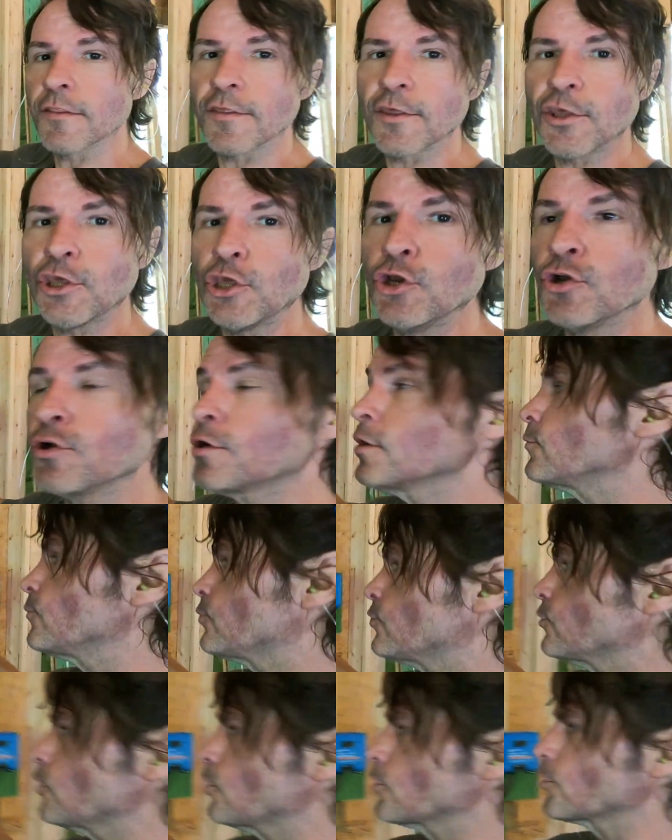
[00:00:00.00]
that you can
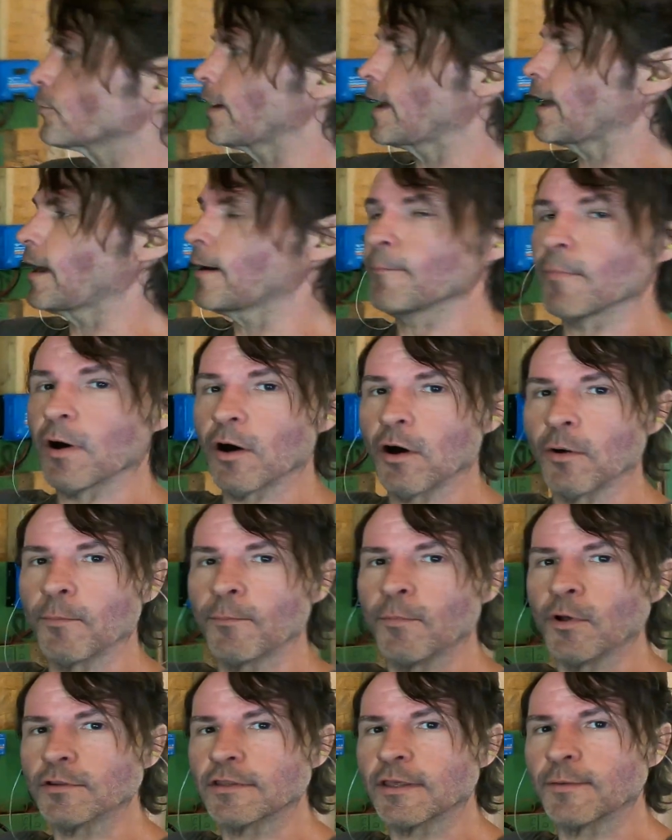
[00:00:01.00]
program a
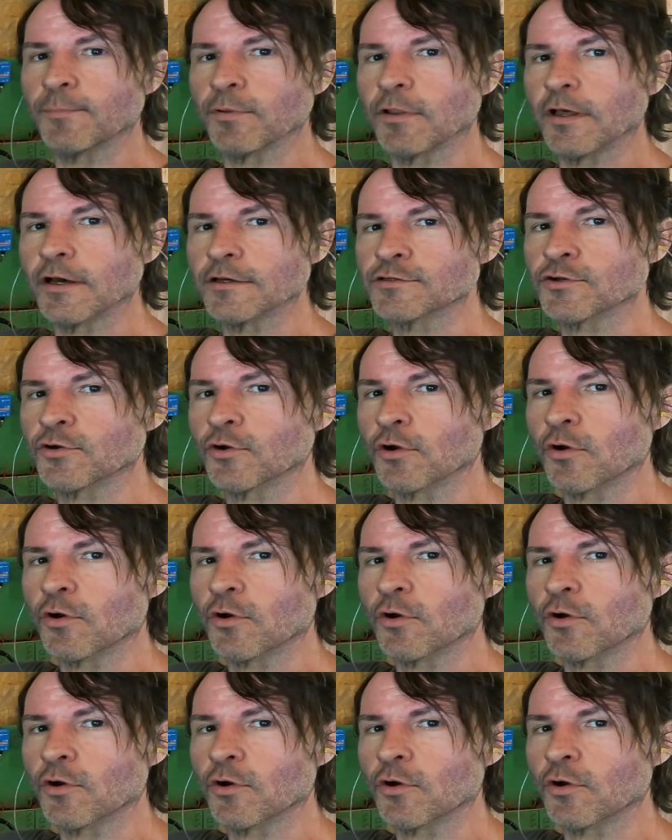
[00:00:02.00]
Multiplus or a